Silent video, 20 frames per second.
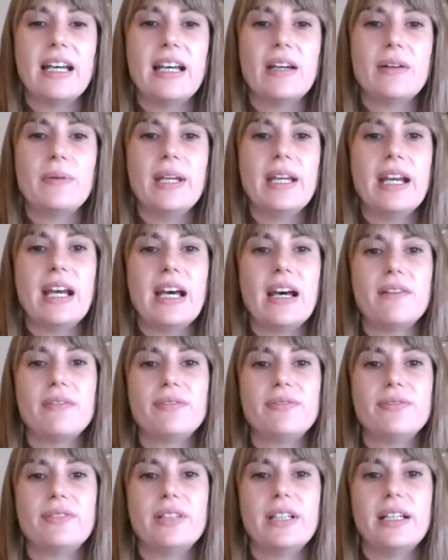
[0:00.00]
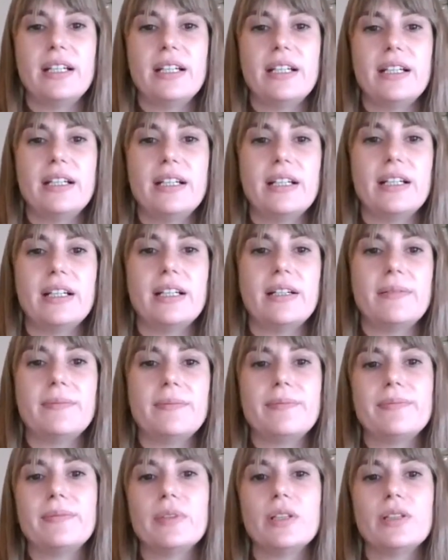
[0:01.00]
We have
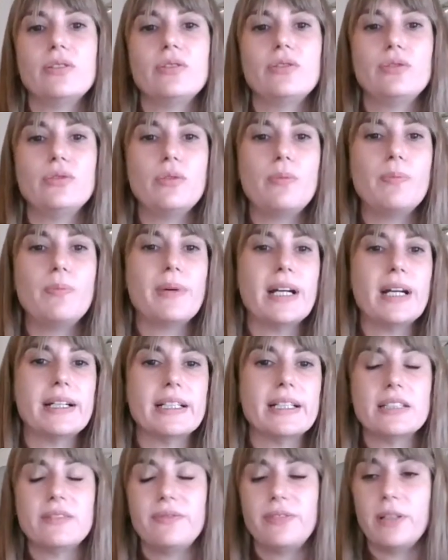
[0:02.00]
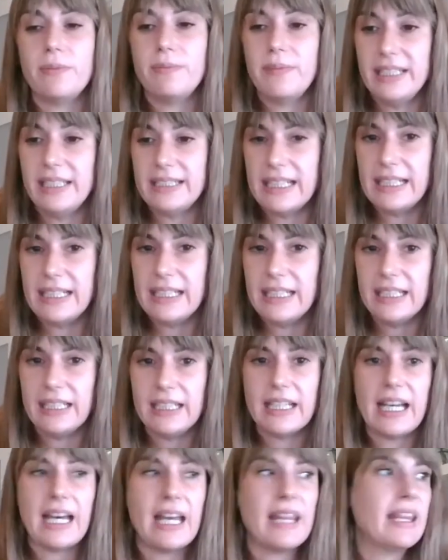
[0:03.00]
2 partners from Italy,
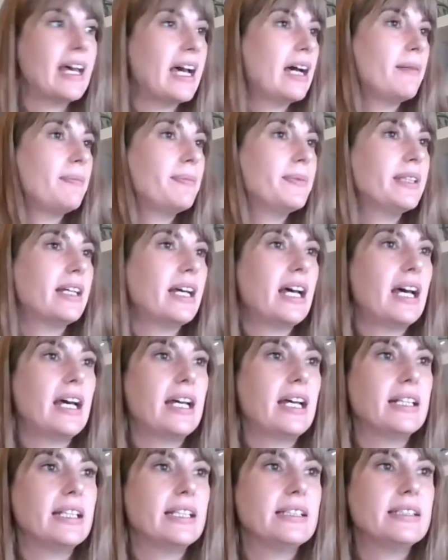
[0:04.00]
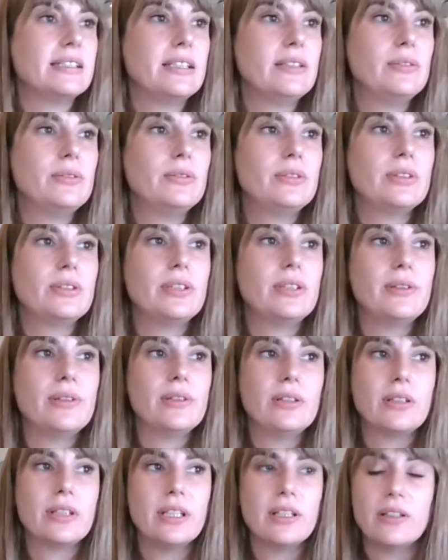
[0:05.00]
ADAPT and Istituto
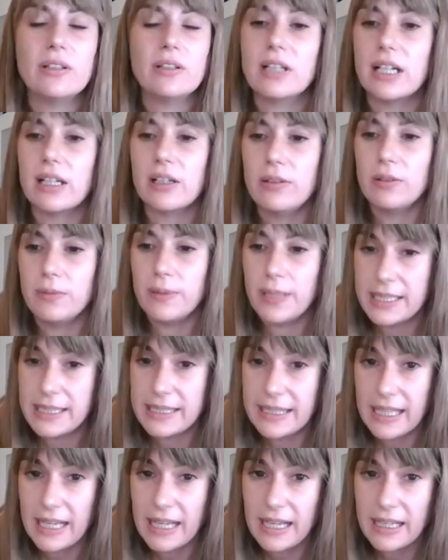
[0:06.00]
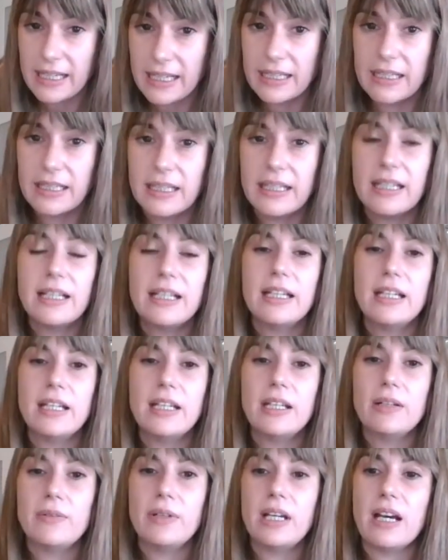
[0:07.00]
Neurologico Carlo Vesta.
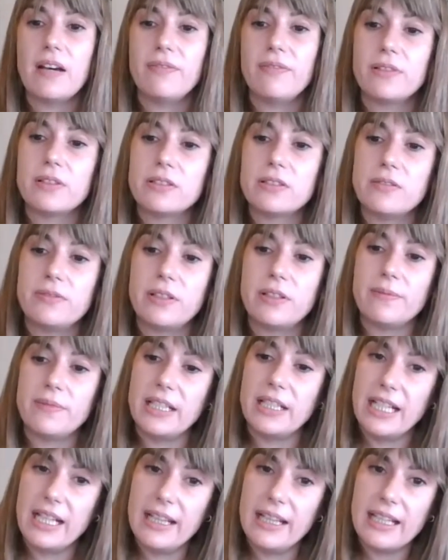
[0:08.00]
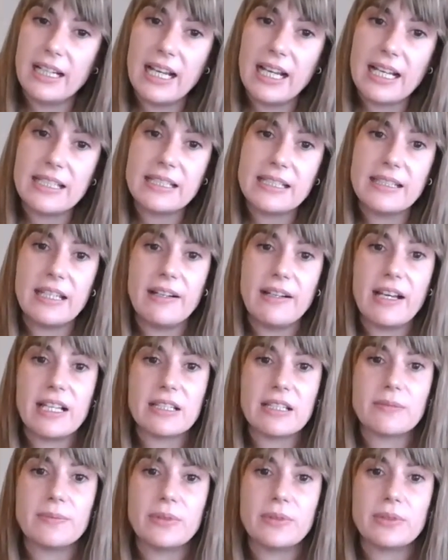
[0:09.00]
We have also from the Netherlands, the
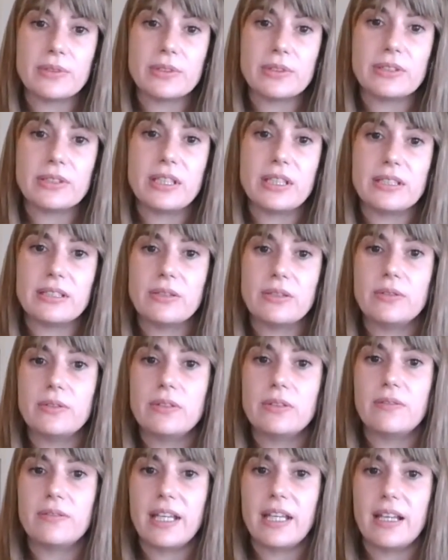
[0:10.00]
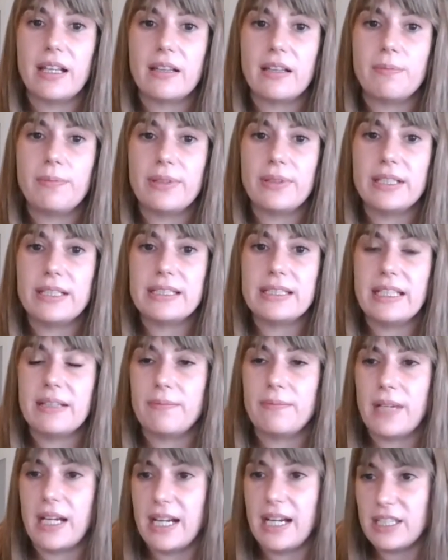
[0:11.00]
Erasmus School of Health Policy and
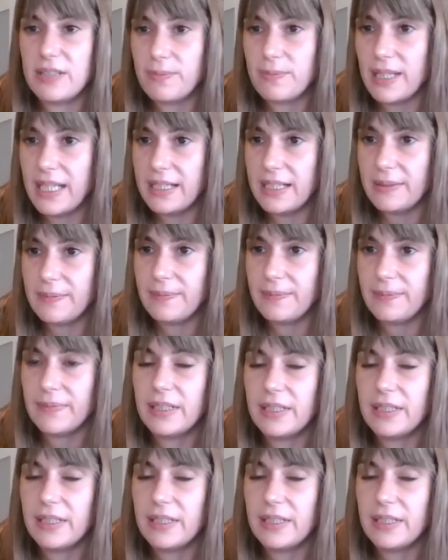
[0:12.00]
Management.